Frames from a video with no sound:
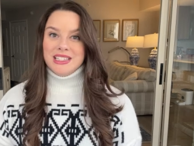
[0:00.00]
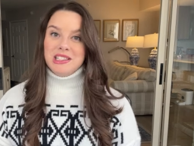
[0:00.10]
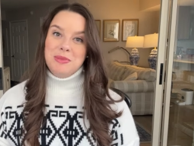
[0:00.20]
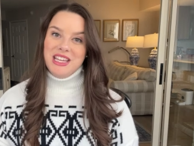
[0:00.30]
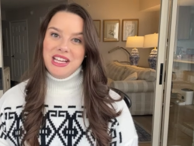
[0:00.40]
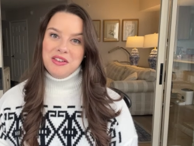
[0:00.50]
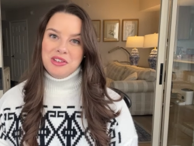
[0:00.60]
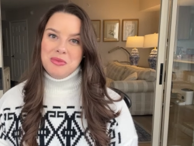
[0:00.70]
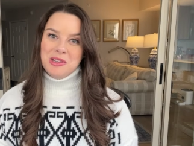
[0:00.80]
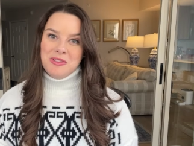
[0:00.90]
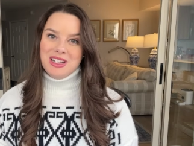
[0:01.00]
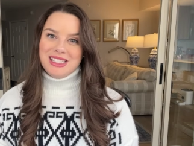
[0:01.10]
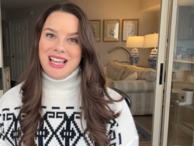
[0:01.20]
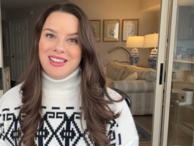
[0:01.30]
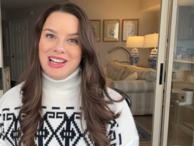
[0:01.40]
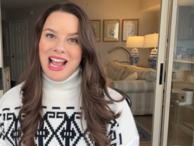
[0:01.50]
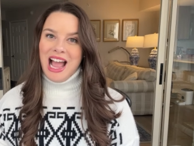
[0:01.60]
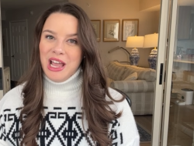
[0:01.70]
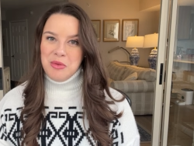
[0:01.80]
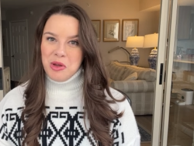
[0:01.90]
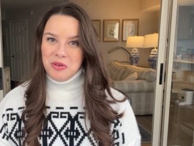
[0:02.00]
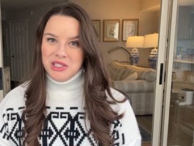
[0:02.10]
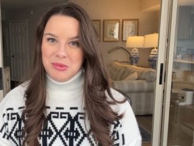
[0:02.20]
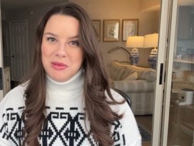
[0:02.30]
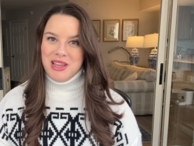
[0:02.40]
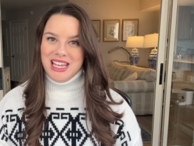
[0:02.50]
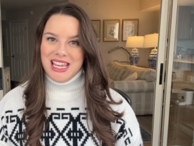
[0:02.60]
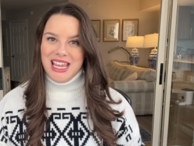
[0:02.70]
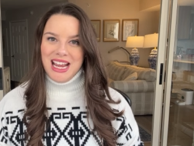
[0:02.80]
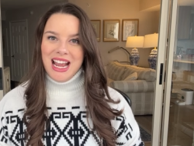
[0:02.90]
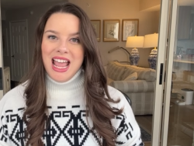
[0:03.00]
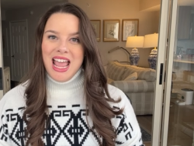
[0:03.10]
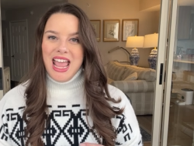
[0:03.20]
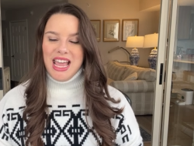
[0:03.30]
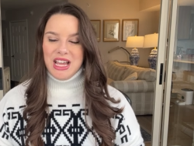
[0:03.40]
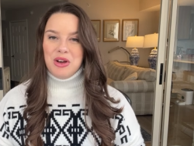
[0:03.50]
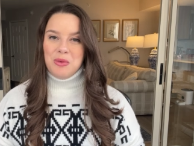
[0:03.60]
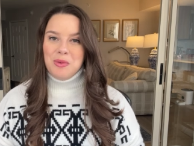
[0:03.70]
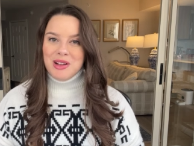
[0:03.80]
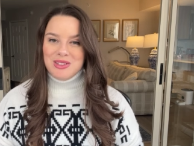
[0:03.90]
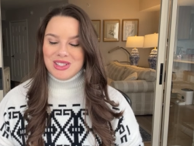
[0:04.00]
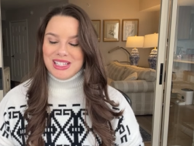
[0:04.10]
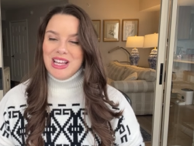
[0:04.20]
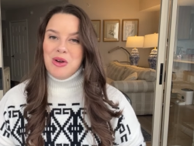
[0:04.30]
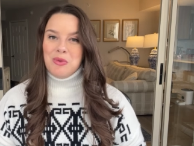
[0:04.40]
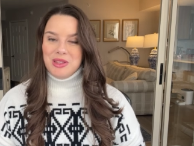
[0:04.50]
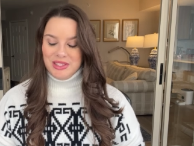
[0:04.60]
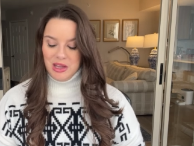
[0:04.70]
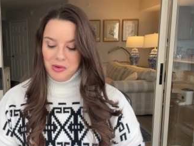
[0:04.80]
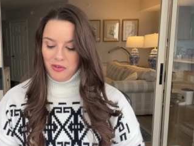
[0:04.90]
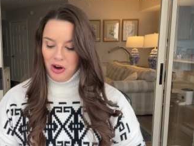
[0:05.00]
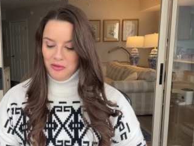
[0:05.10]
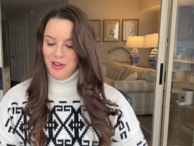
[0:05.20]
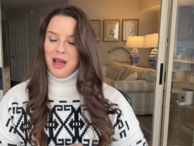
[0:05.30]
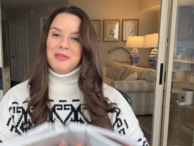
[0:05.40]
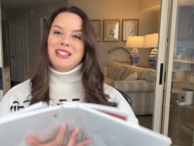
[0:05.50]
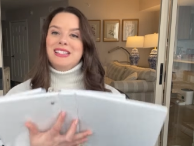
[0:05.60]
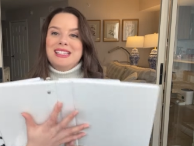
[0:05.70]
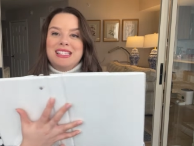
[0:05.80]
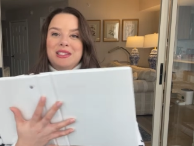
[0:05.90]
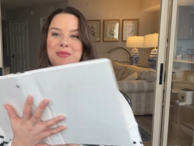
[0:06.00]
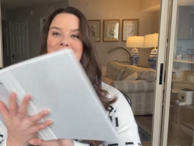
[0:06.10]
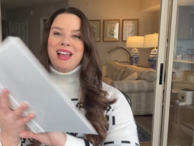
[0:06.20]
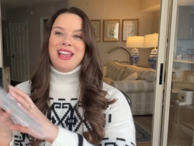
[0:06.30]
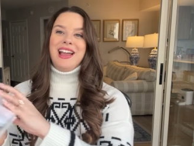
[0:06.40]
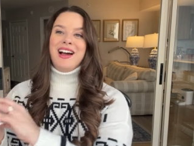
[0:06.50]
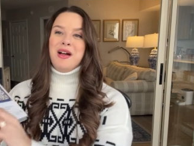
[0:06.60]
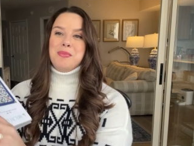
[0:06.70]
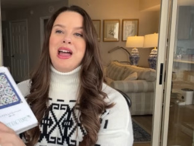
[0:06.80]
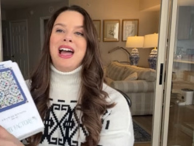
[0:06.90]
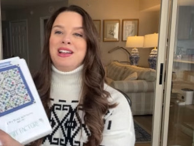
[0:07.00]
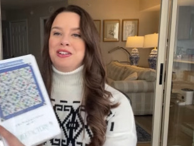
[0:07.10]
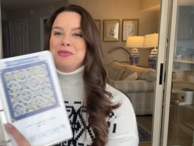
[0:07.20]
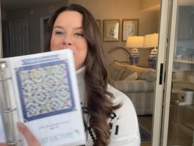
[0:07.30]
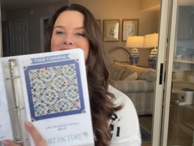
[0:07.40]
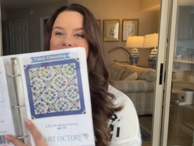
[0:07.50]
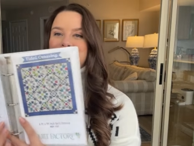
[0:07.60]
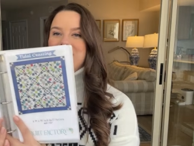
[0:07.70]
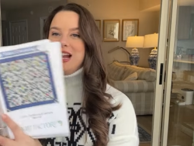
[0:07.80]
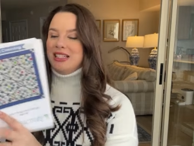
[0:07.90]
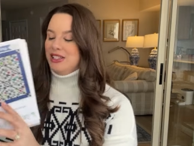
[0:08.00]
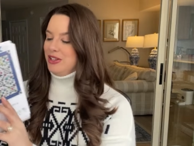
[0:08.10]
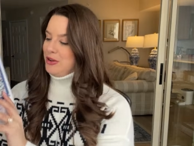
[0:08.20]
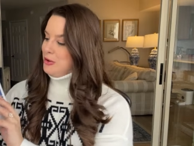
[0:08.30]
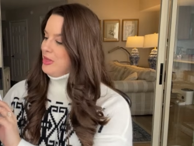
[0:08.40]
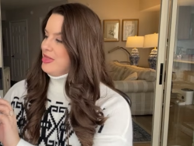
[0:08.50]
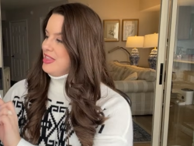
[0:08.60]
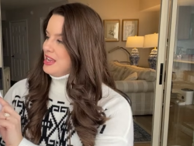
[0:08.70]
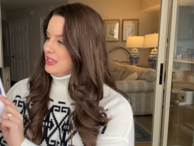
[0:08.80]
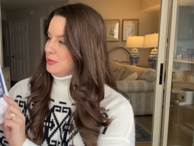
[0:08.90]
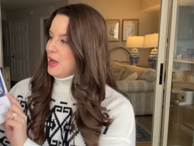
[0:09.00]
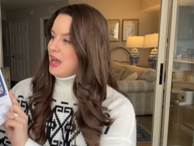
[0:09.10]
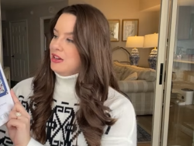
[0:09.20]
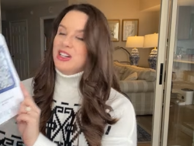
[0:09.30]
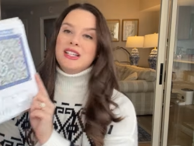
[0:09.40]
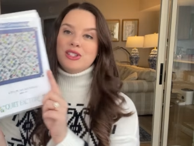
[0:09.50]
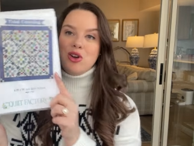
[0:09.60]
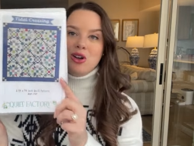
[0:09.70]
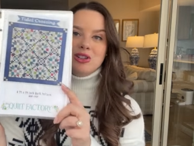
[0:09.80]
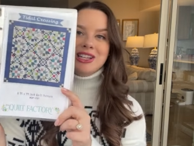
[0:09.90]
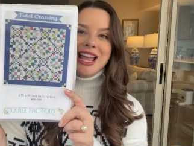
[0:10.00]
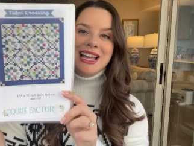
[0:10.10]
Speaking of Camille Roskelley, I am going to be making a quilt with some of her fabrics. This is my uh, pattern binder, and so this pattern is called